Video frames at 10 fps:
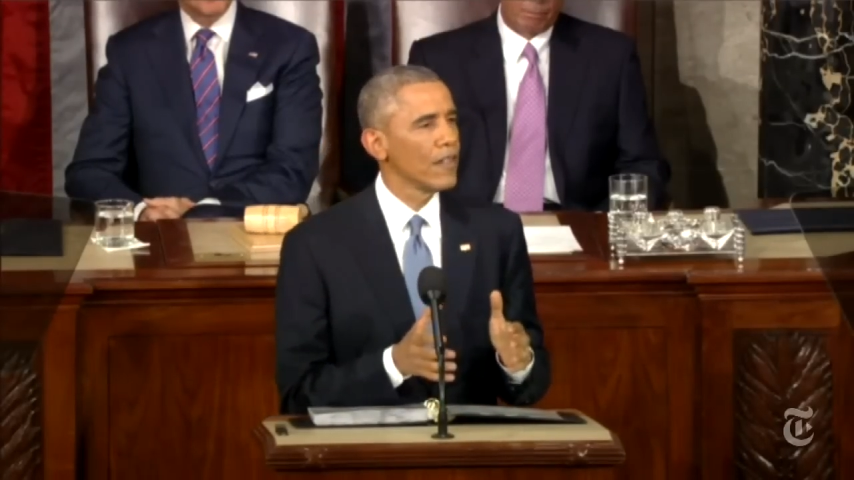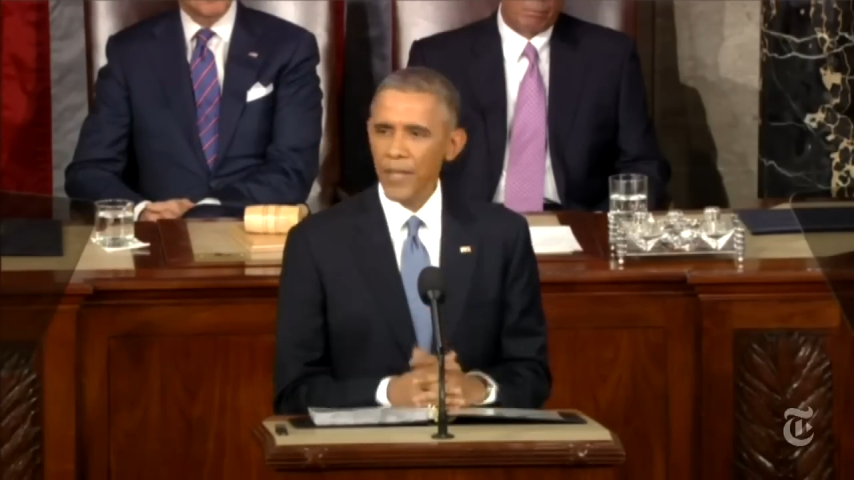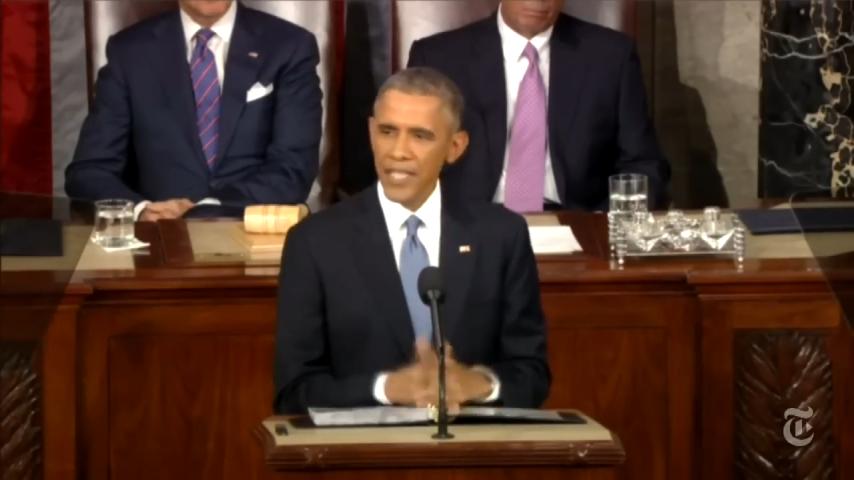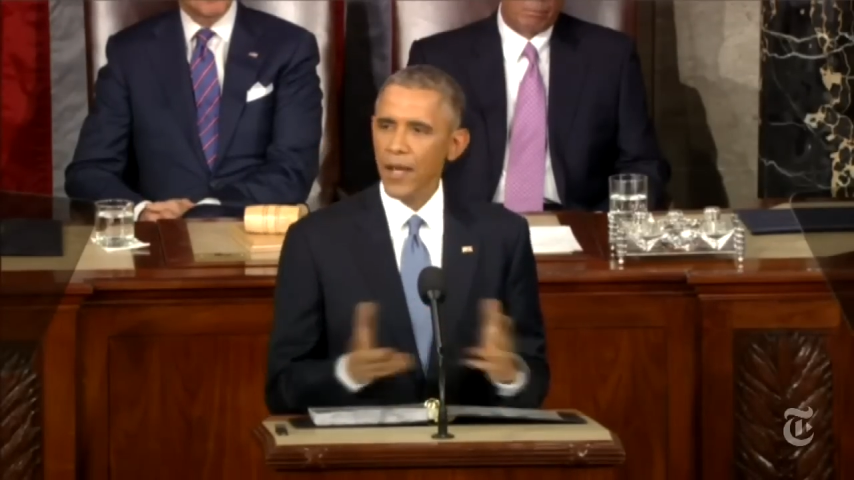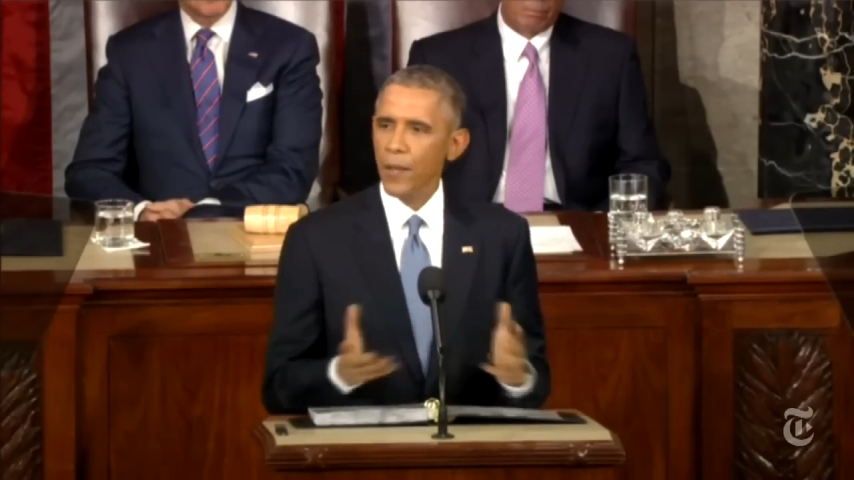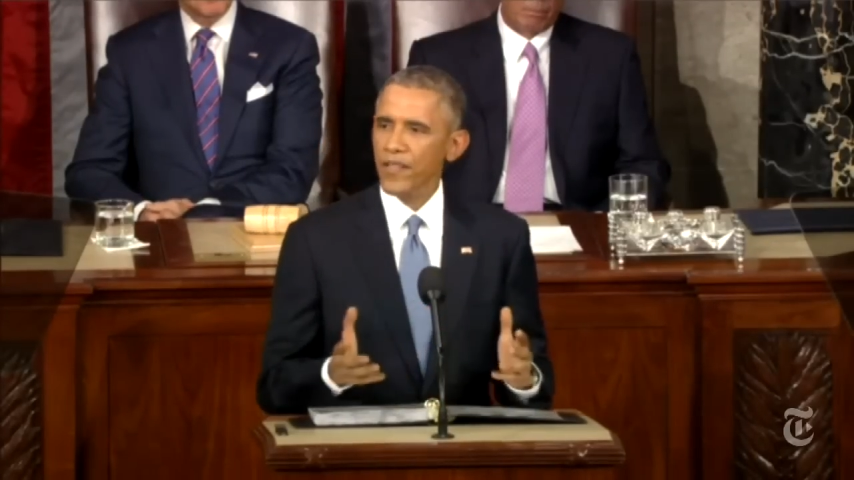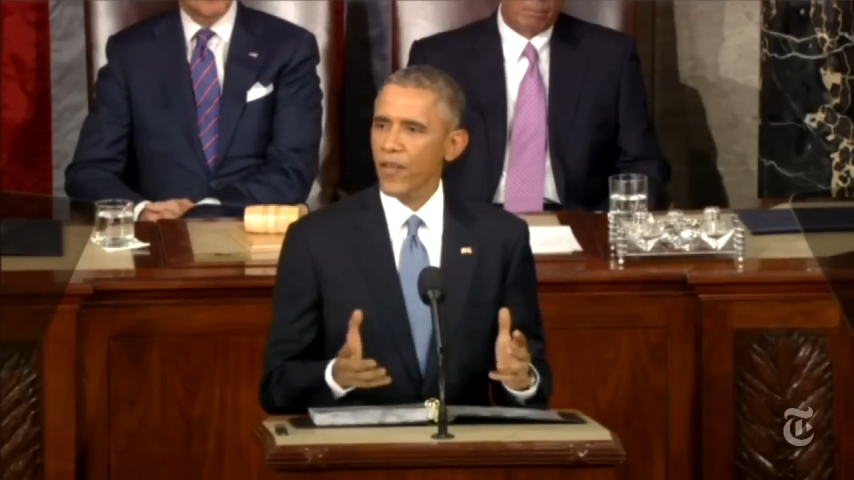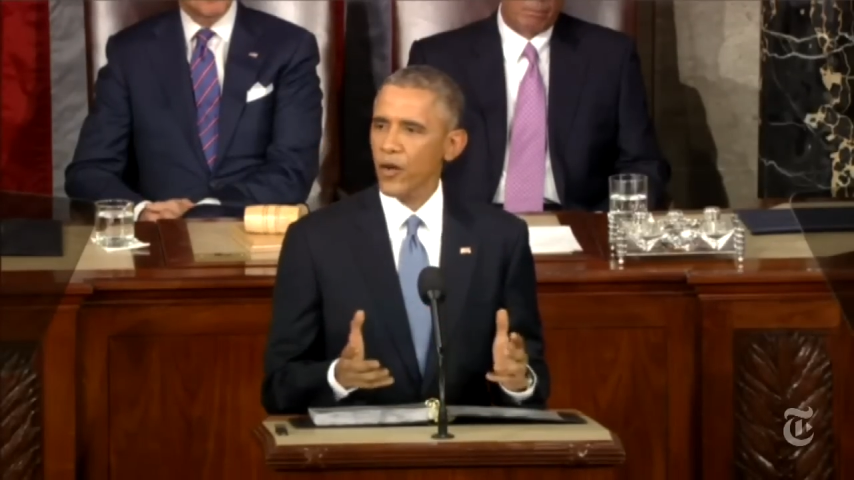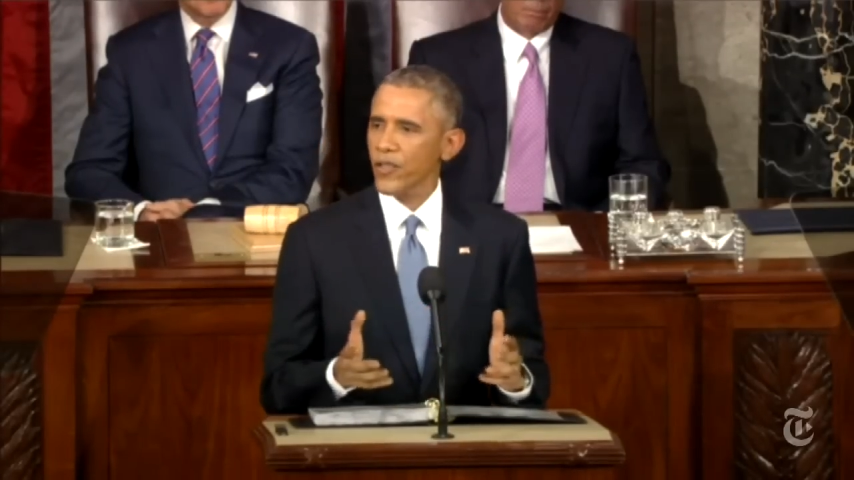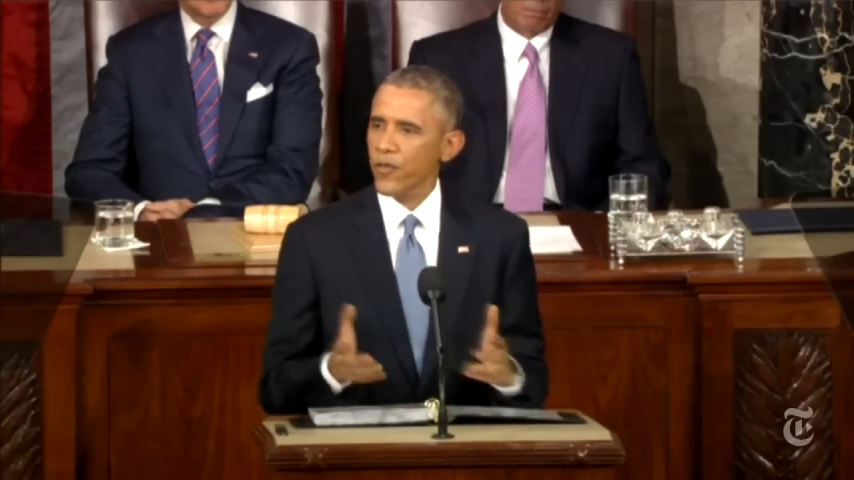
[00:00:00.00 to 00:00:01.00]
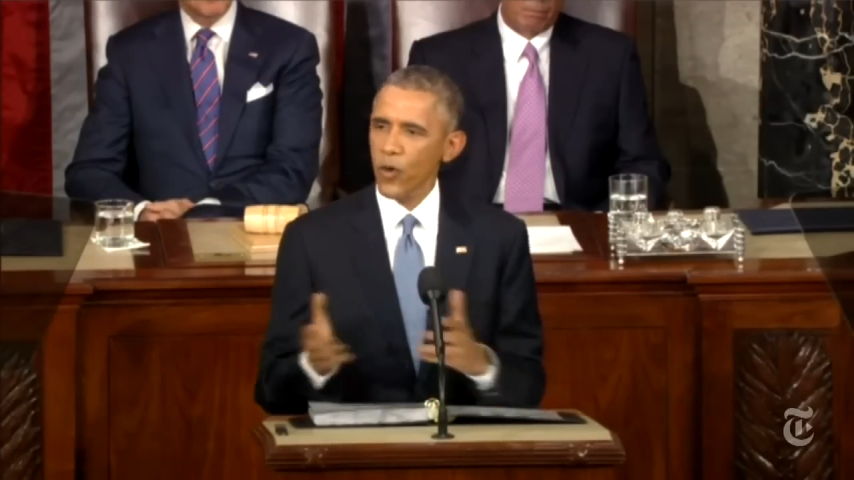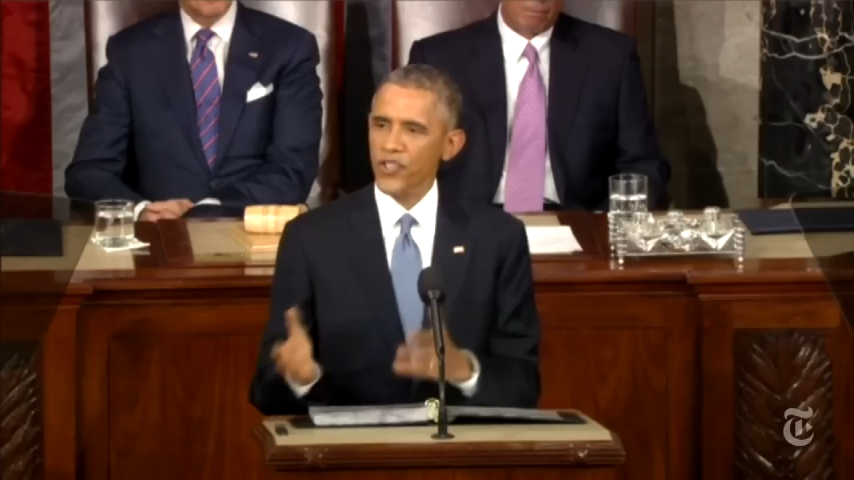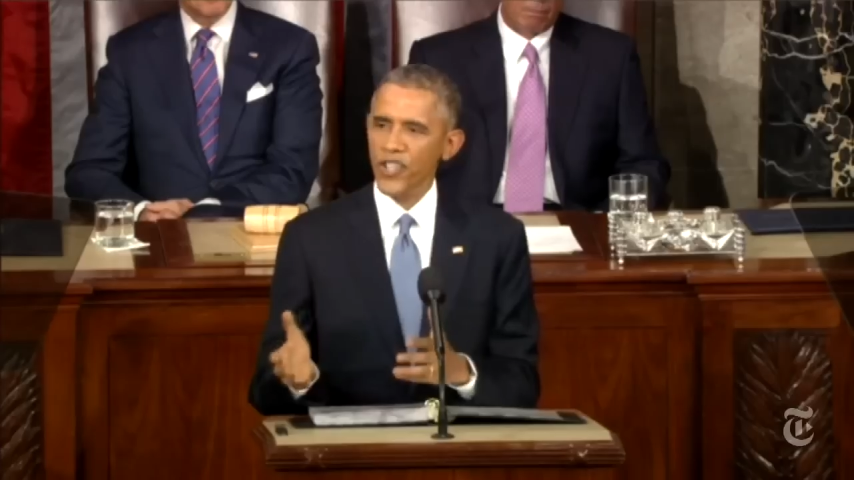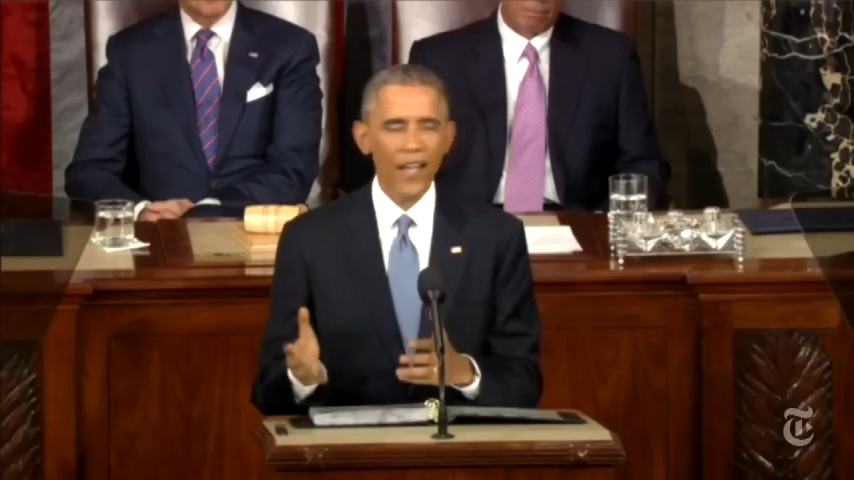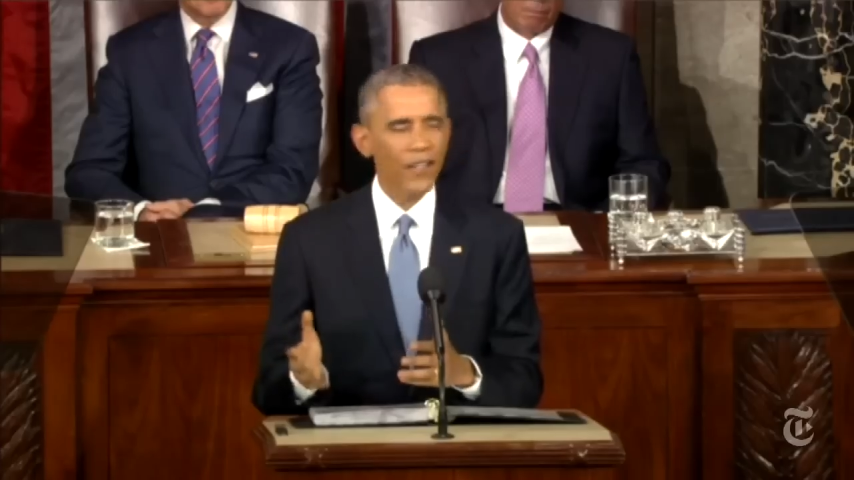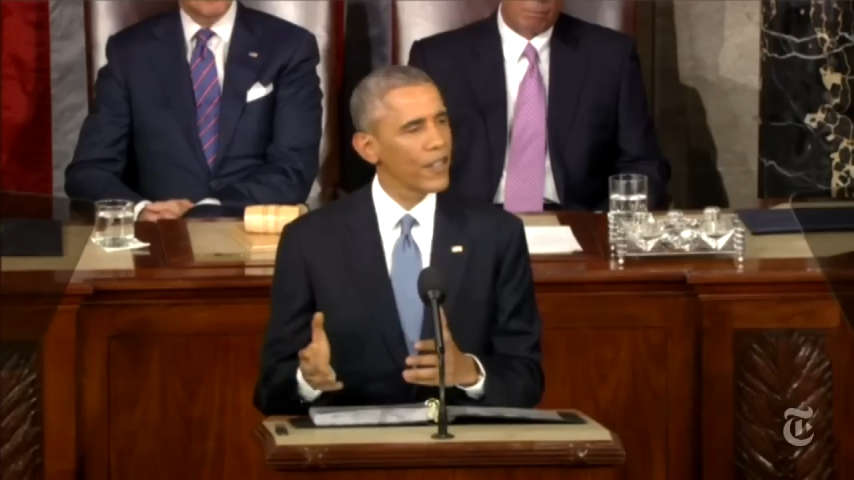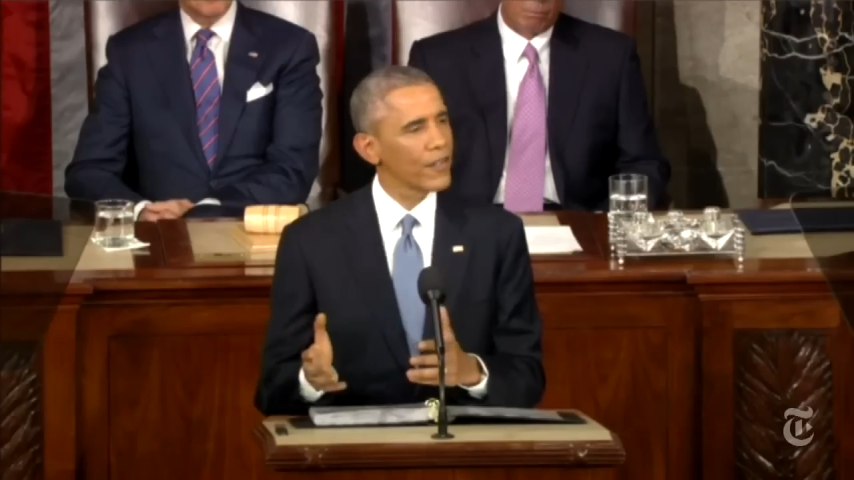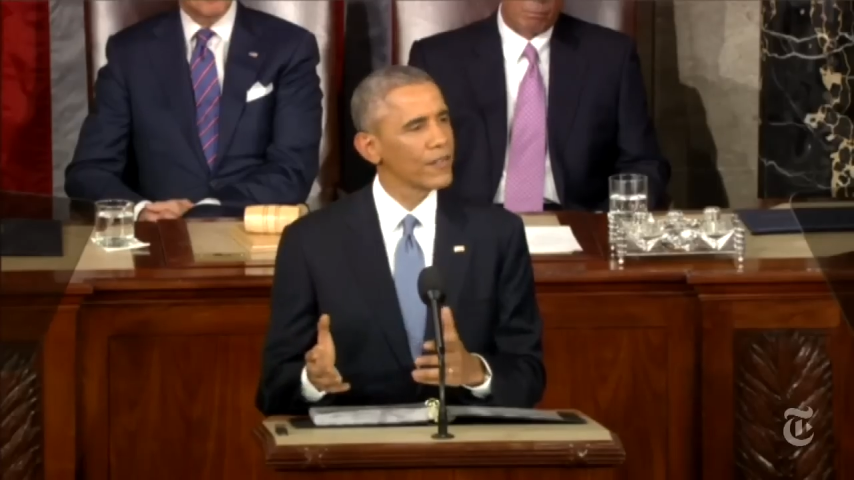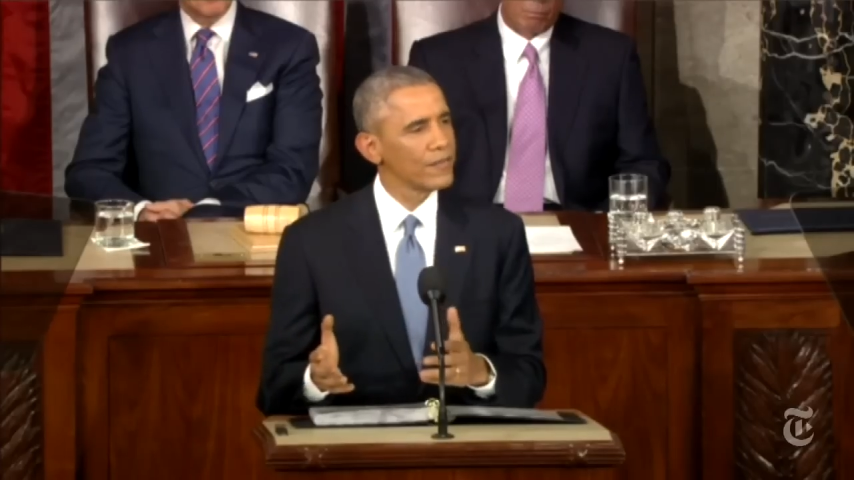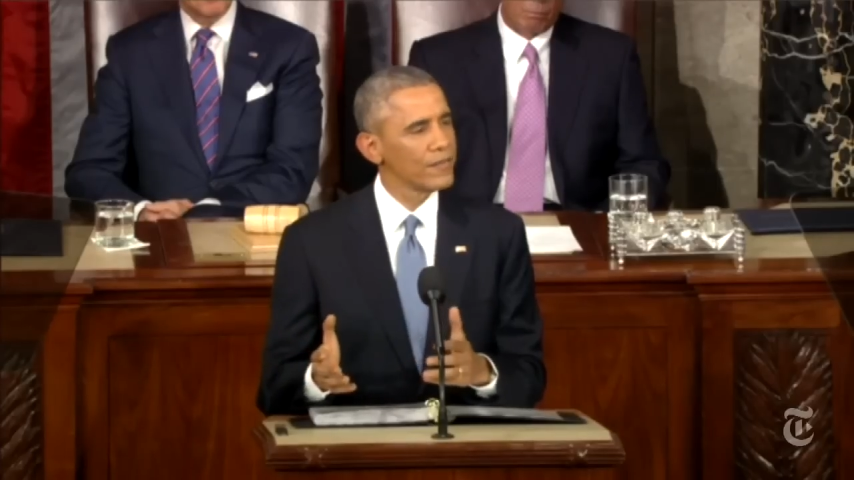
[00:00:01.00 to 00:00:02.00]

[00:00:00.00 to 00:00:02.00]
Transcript: It means helping folks afford childcare,